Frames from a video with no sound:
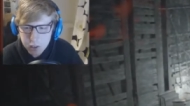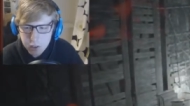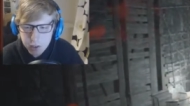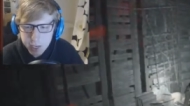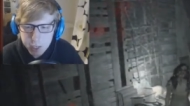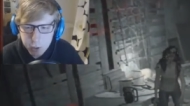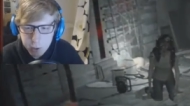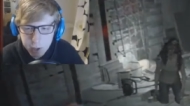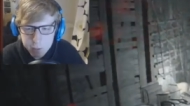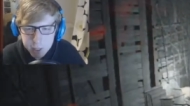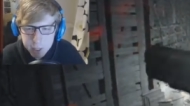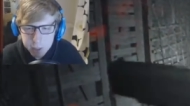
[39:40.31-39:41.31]
I don't
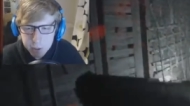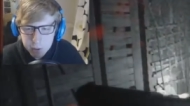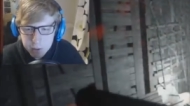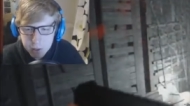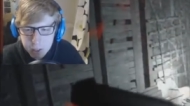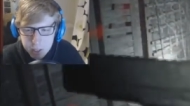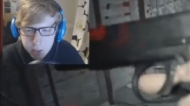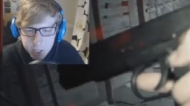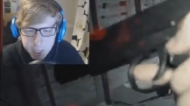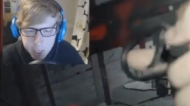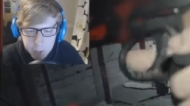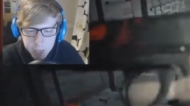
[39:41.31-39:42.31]
love you. You
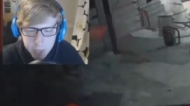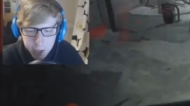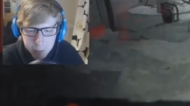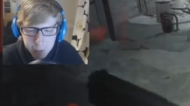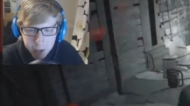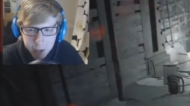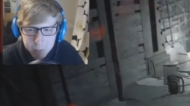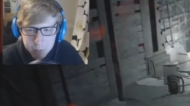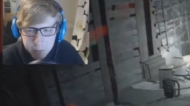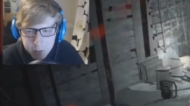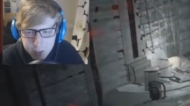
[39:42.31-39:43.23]
cut my arm off.